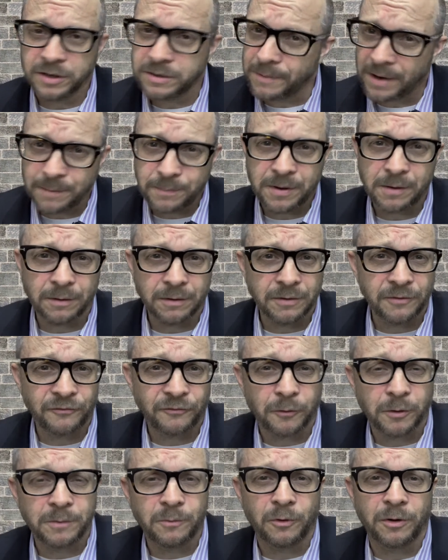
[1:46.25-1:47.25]
You might be able to
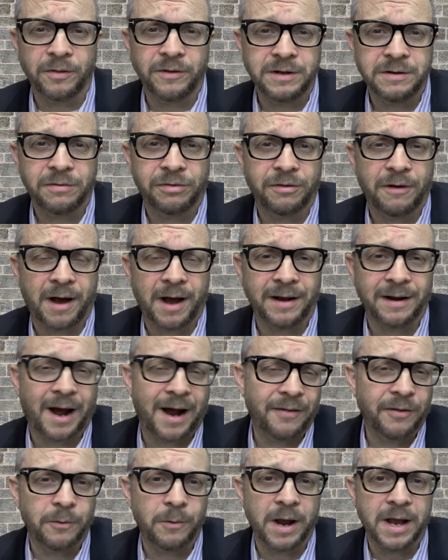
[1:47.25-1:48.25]
afford more than you thought.
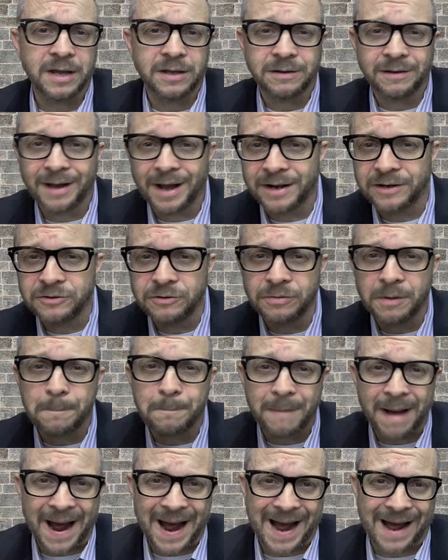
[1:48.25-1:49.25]
Either way, you got to do the
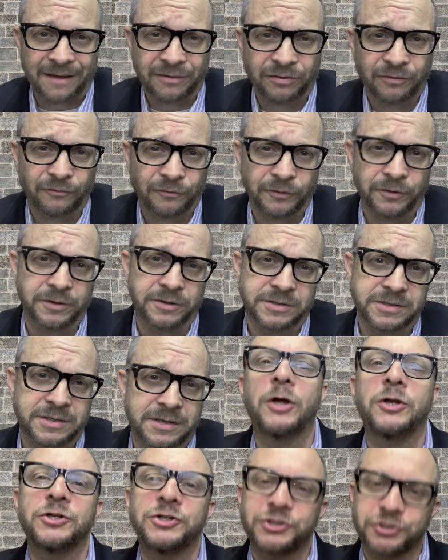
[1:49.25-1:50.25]
math first.
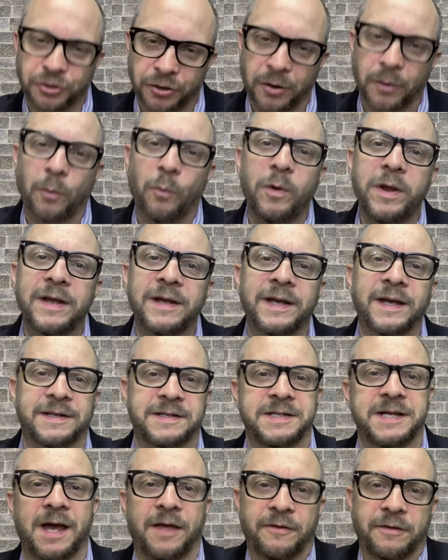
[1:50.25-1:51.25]
Sure, we can get
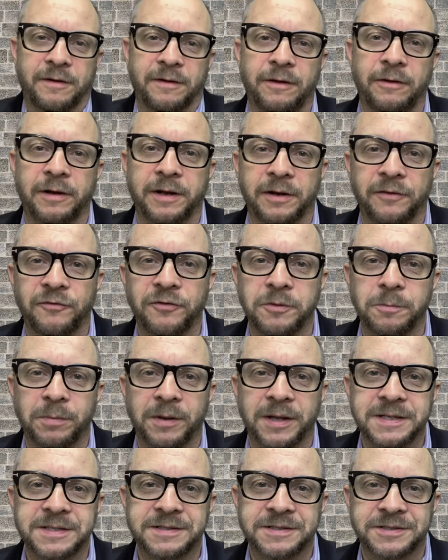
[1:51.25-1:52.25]
together and look at a few
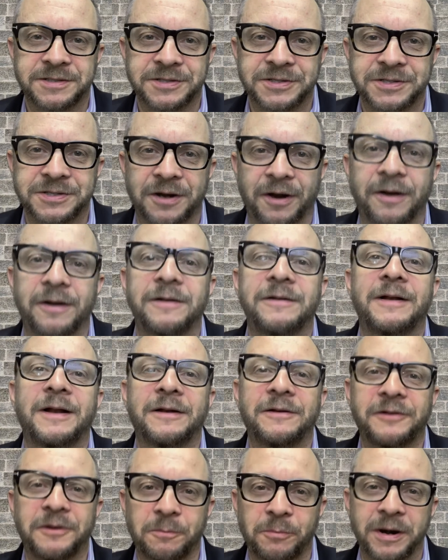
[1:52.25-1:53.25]
places to start,
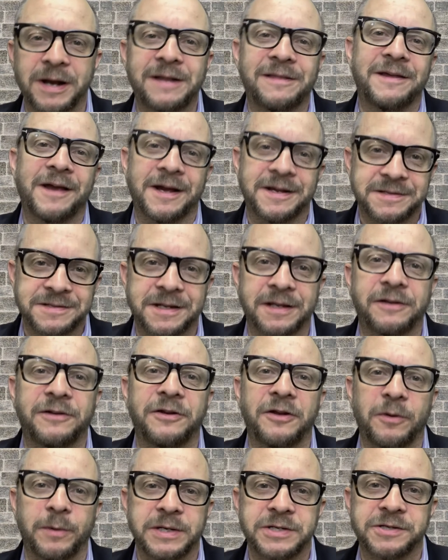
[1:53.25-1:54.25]
to break the ice, get to
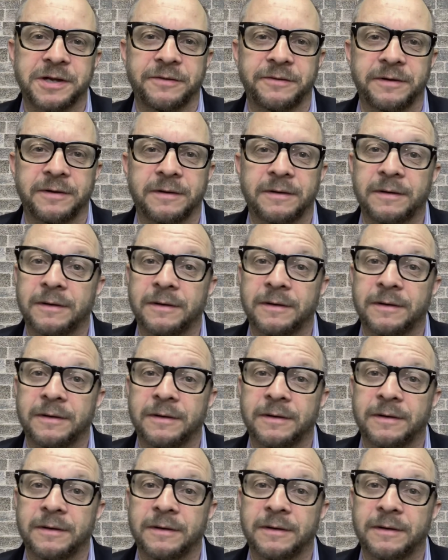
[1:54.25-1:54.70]
know each other.